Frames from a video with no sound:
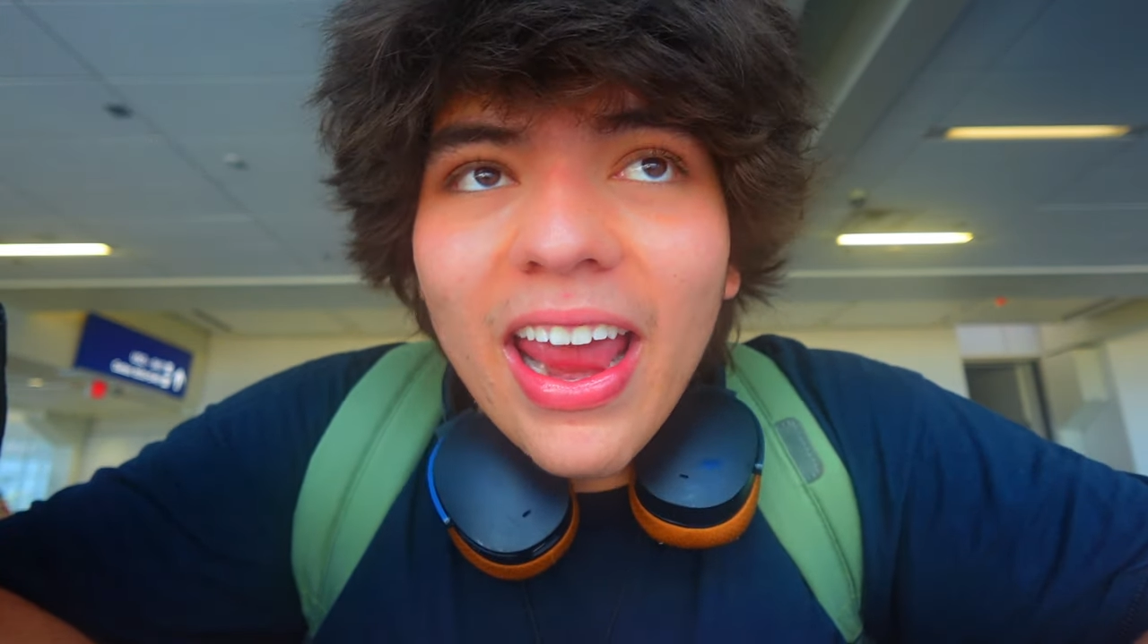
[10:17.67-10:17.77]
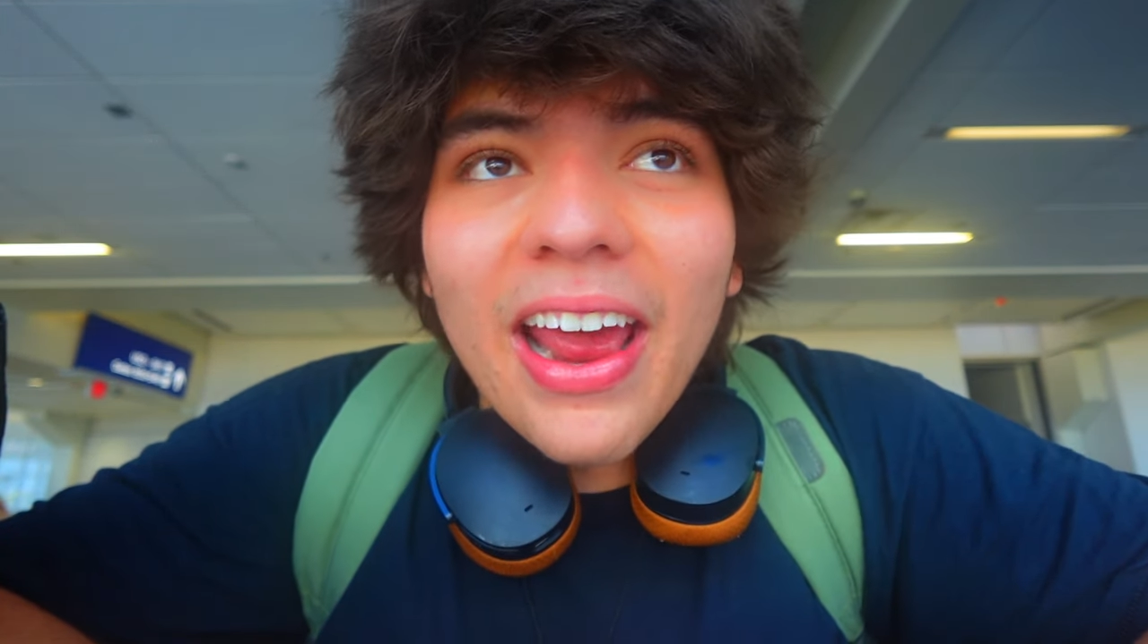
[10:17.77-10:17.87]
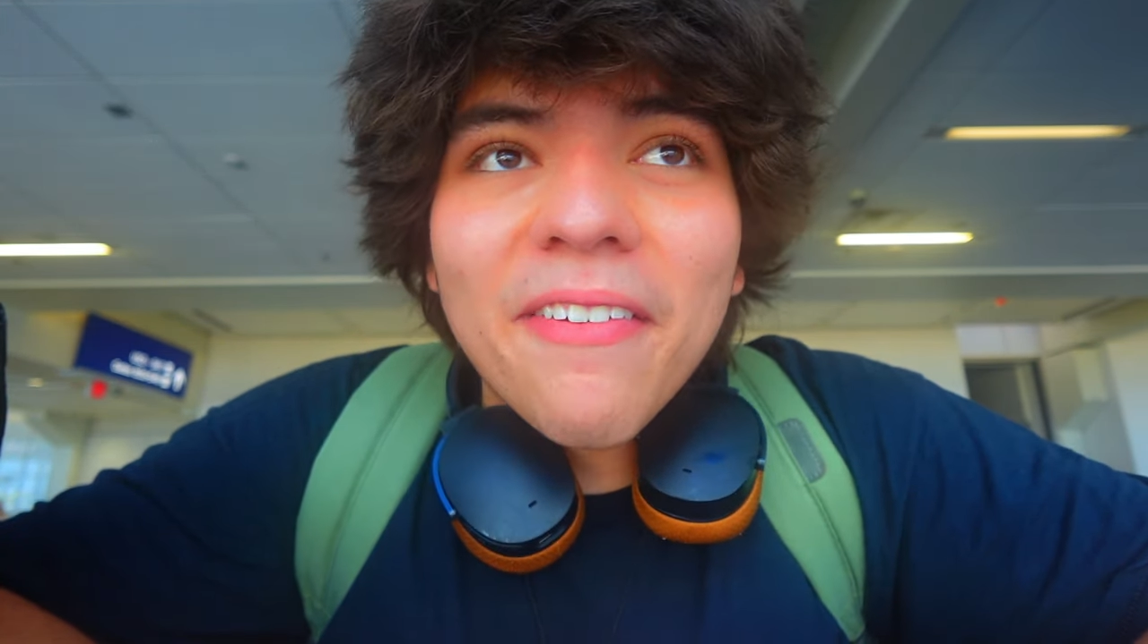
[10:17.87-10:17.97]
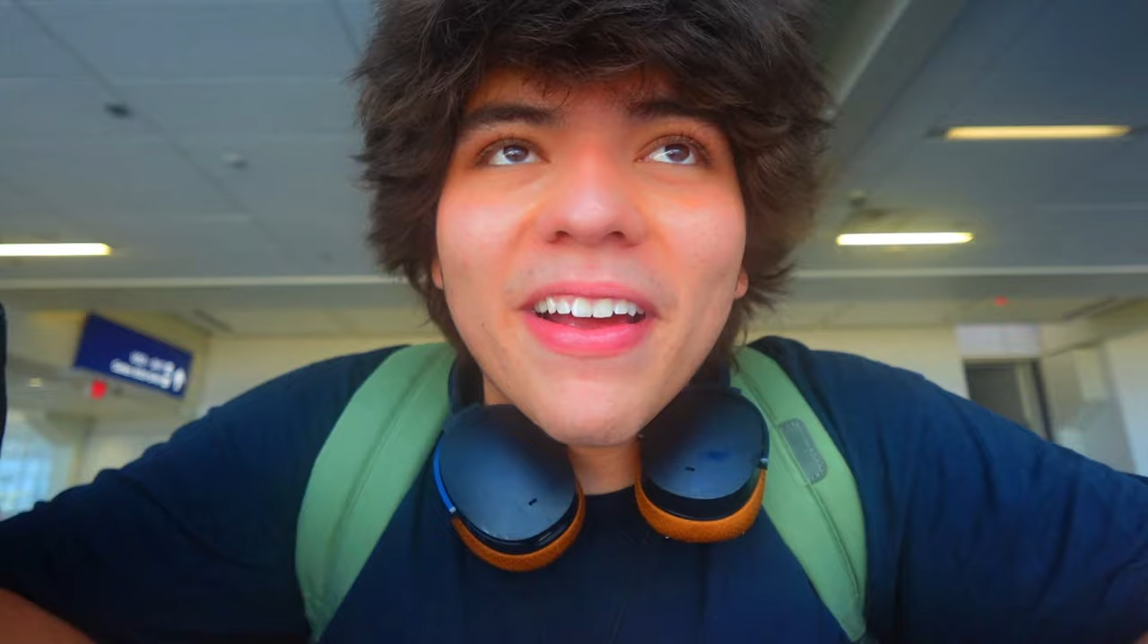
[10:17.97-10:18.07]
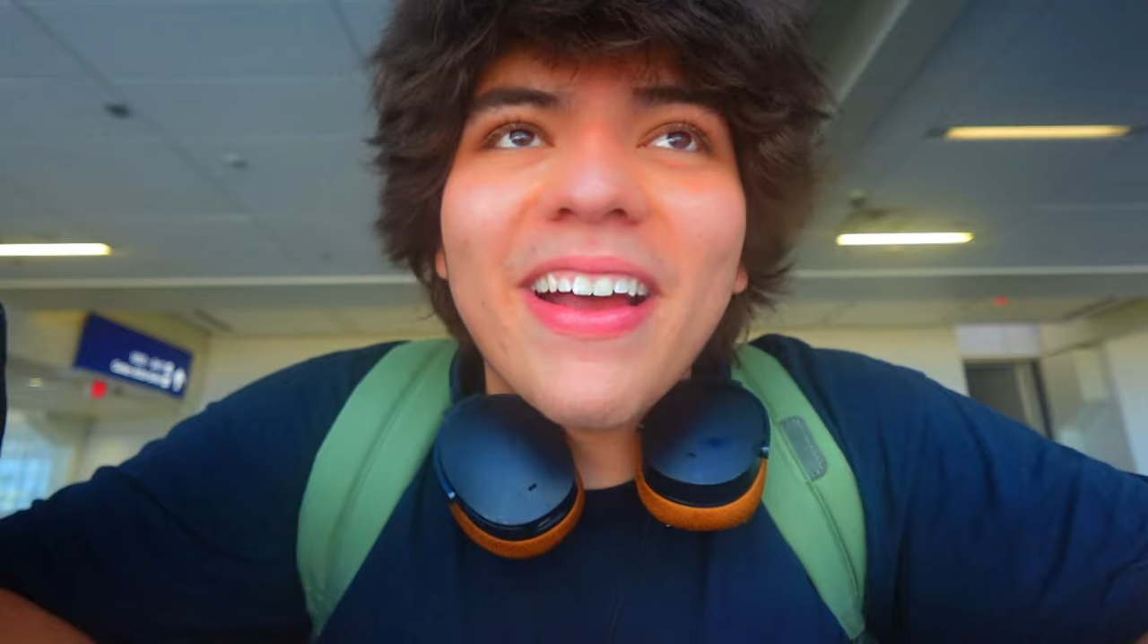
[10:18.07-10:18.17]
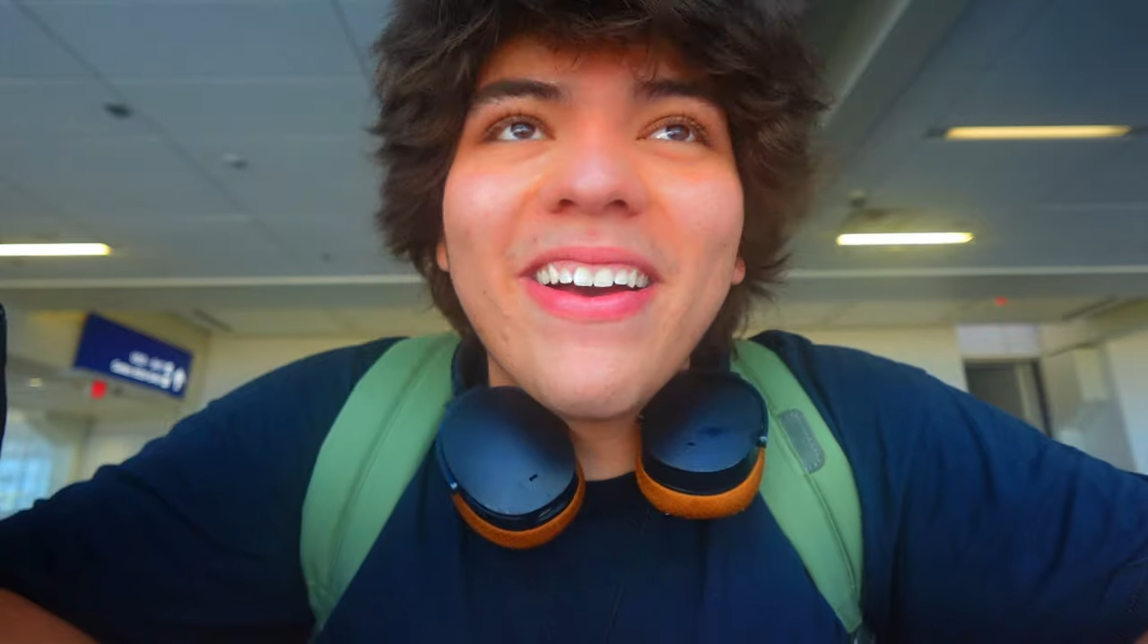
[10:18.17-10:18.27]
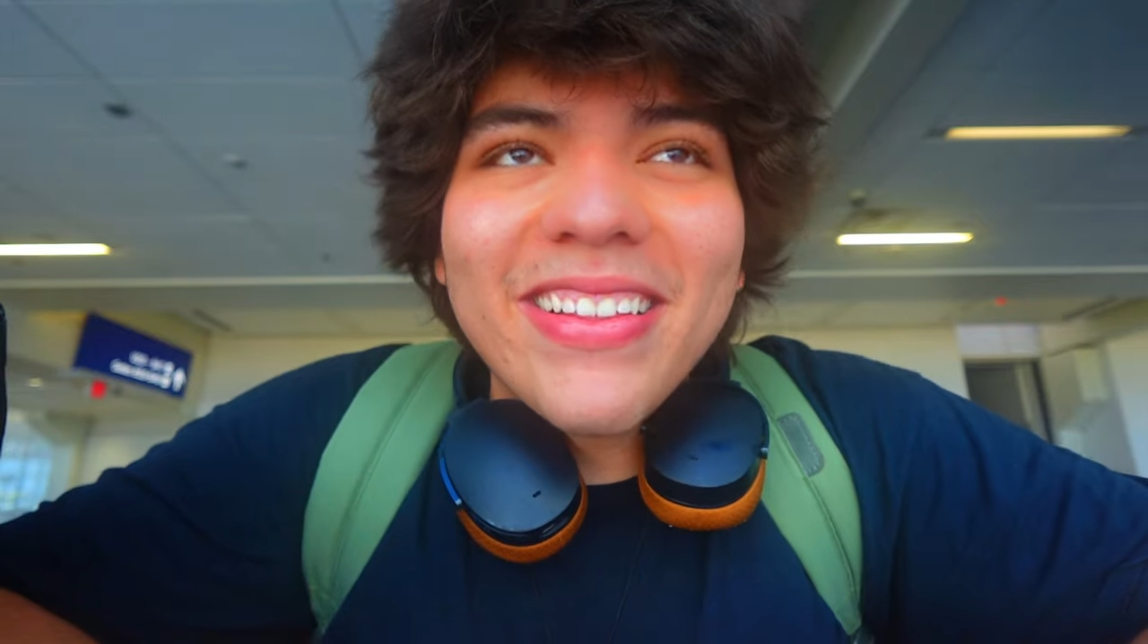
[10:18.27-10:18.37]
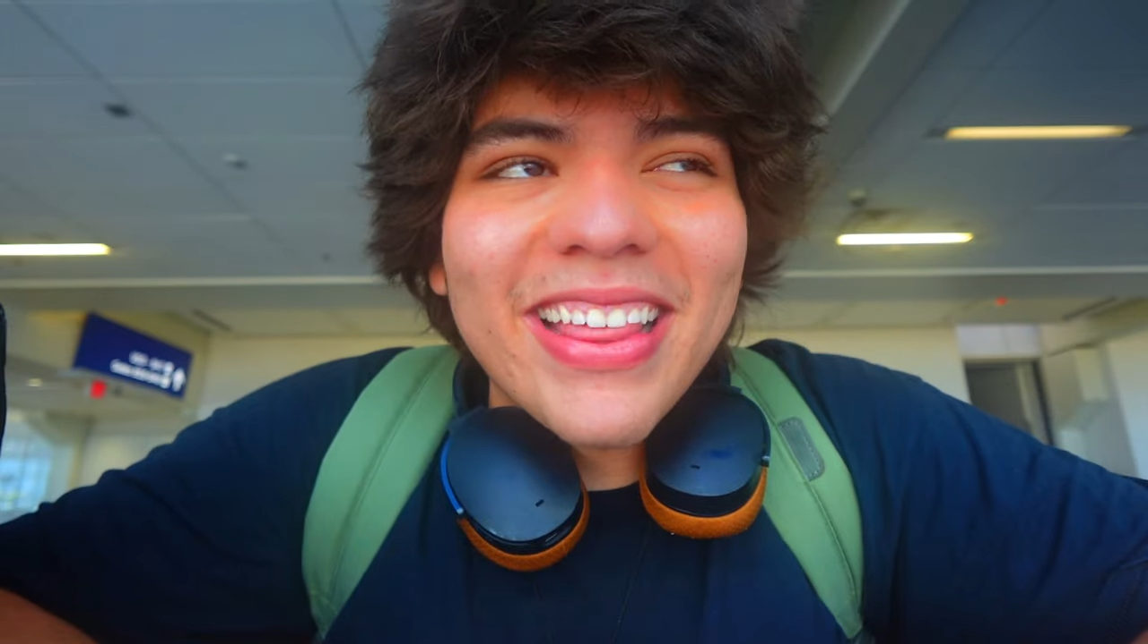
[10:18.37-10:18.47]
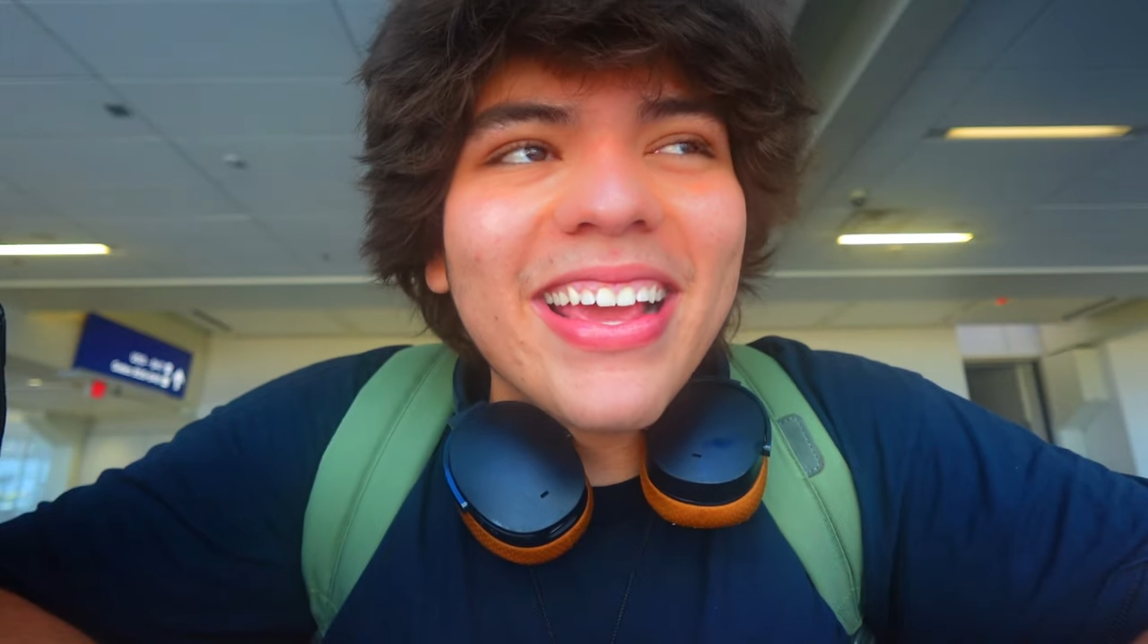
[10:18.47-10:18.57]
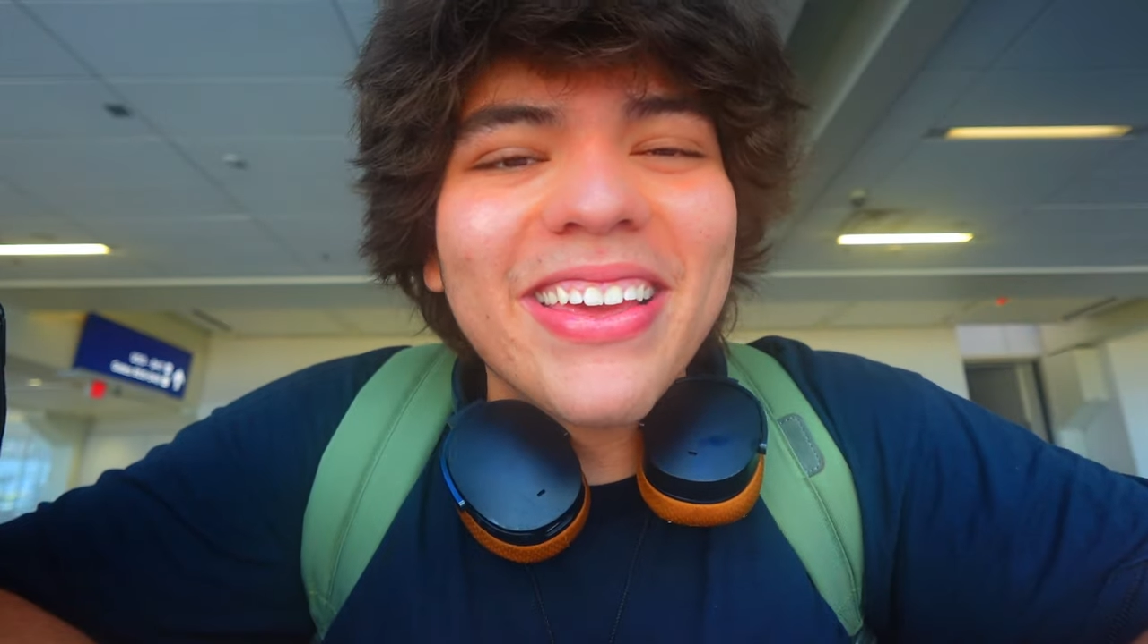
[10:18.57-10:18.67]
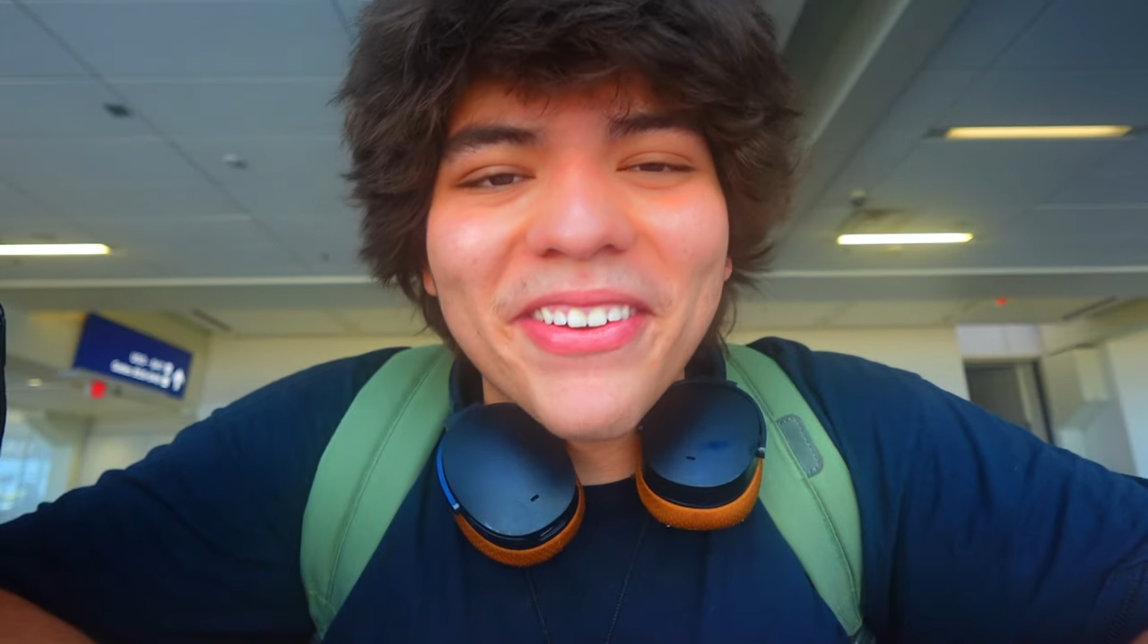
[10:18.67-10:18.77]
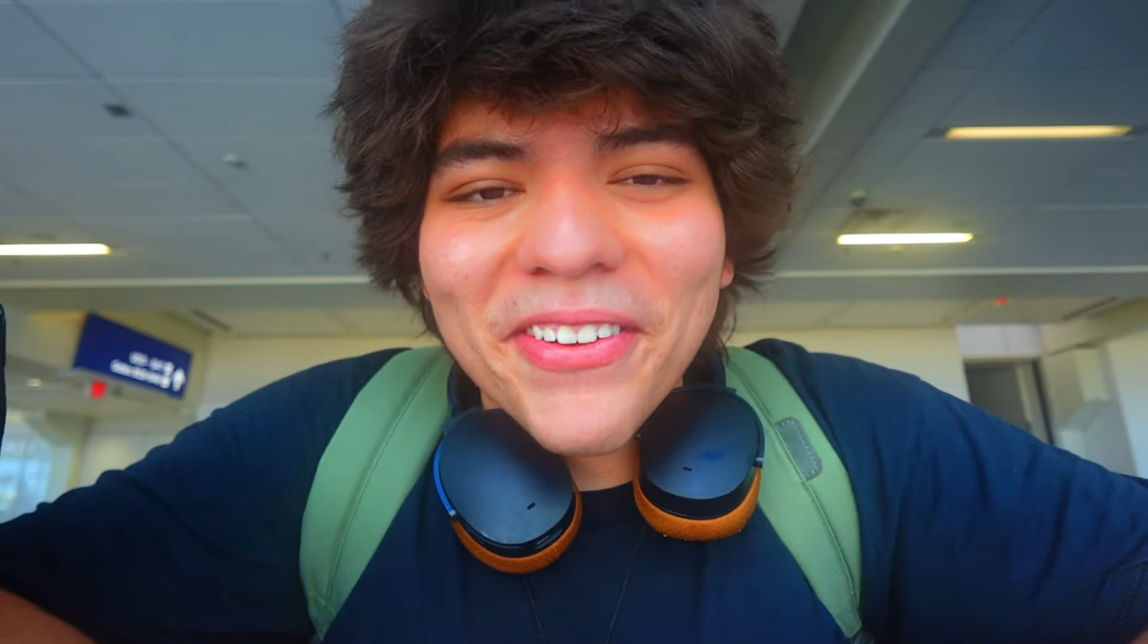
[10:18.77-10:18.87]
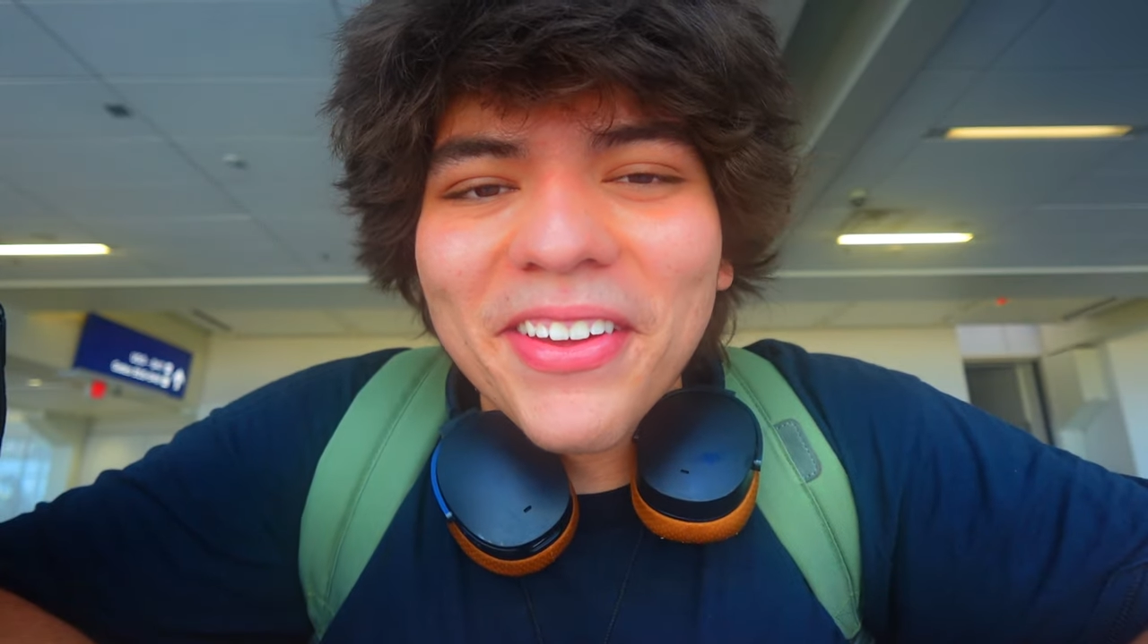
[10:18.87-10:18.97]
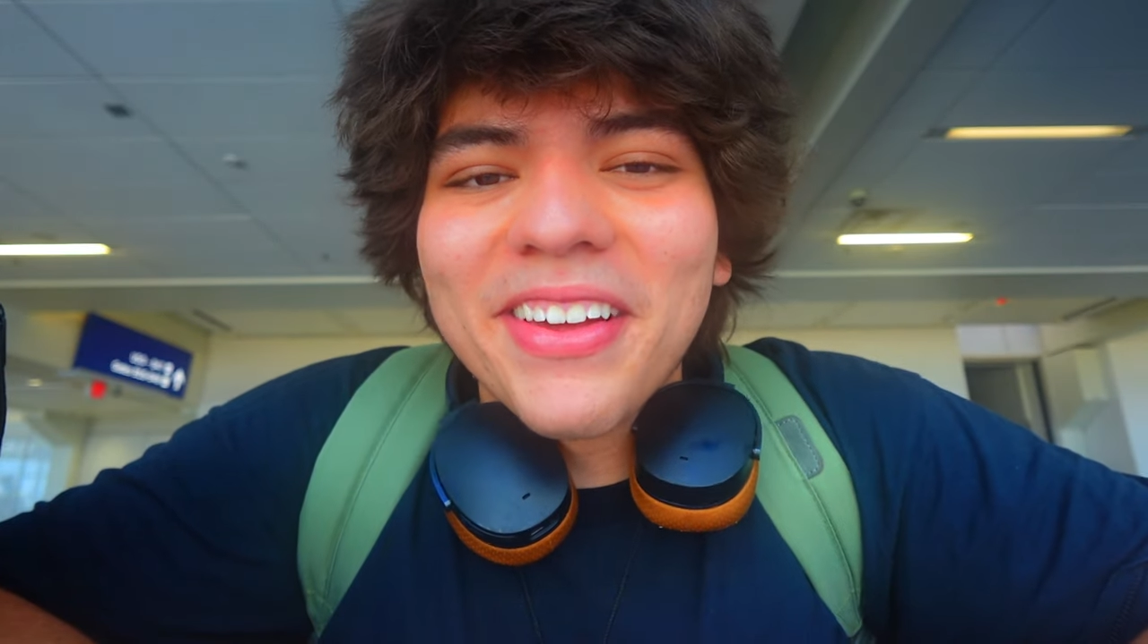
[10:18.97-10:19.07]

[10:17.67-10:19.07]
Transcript: I'm like, oh, thank you.